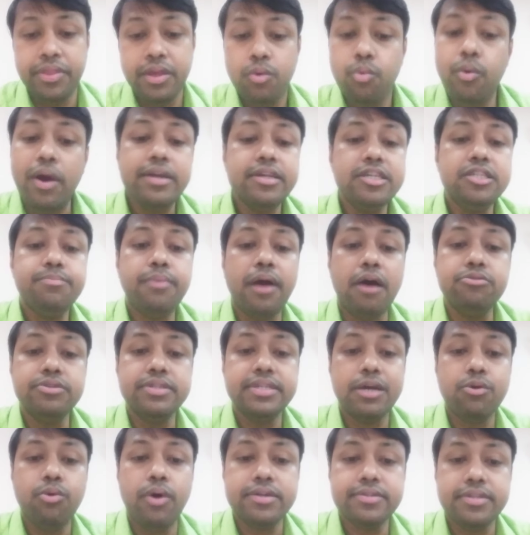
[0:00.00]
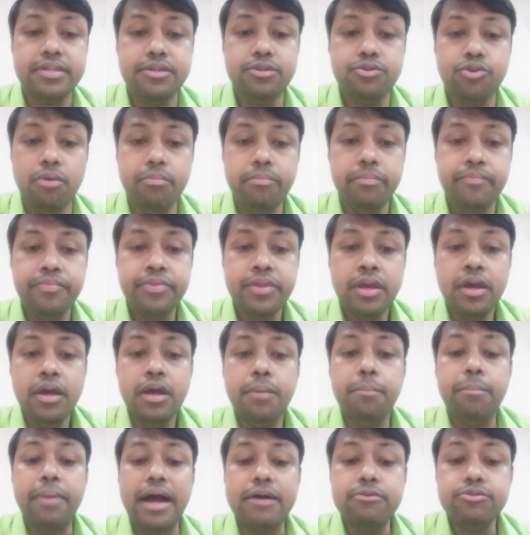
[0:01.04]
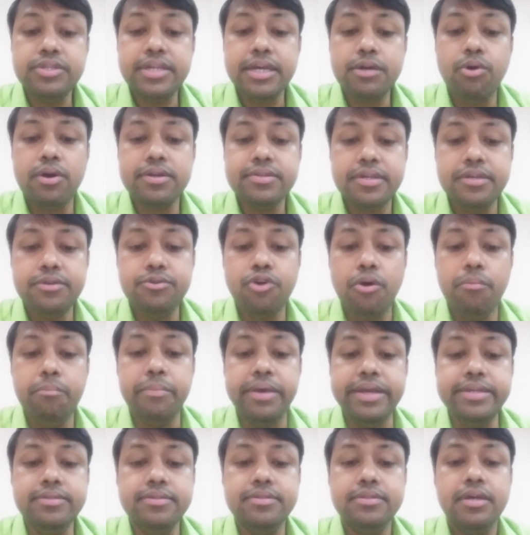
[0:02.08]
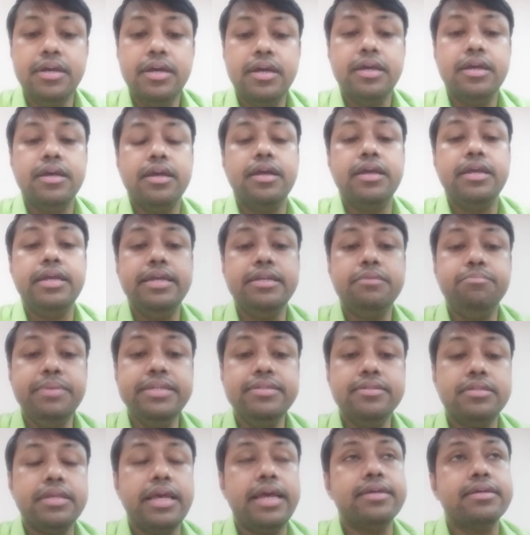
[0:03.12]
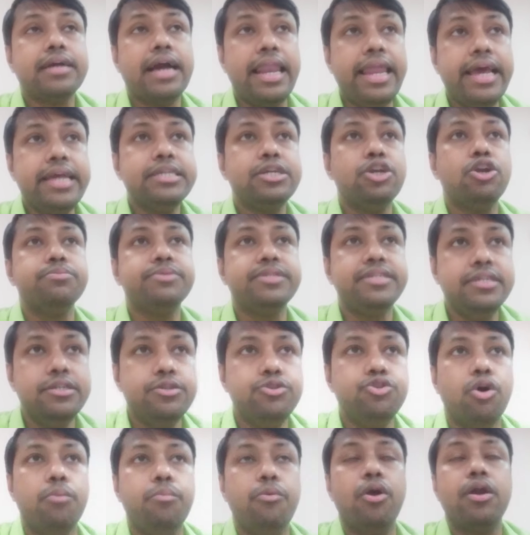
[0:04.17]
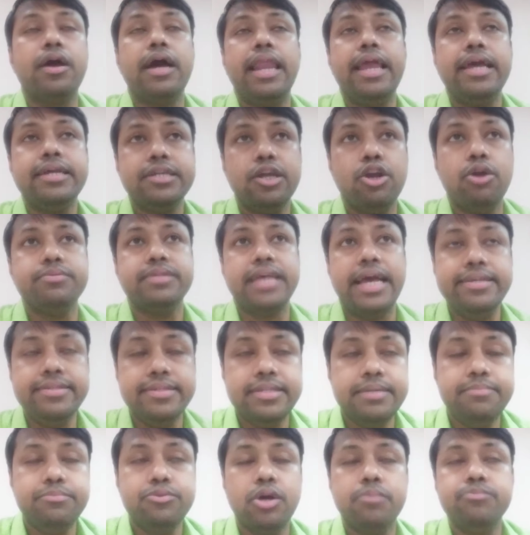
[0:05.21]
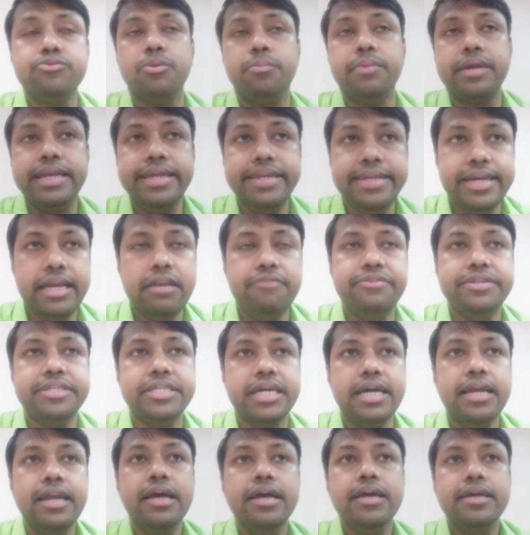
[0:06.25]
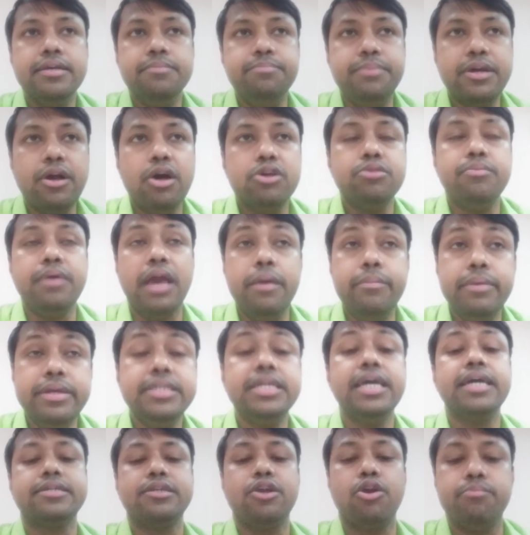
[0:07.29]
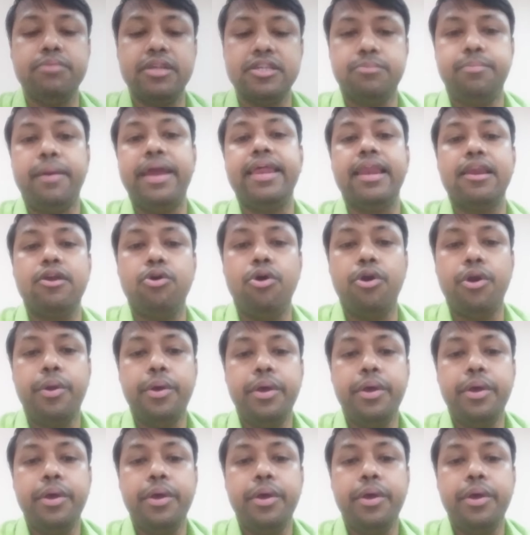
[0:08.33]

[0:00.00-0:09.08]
What is Brown-Séquard syndrome? Brown-Séquard syndrome means a collection of syndrome or collection of sign symptoms of clinical feature because of hemisection of the spinal cord.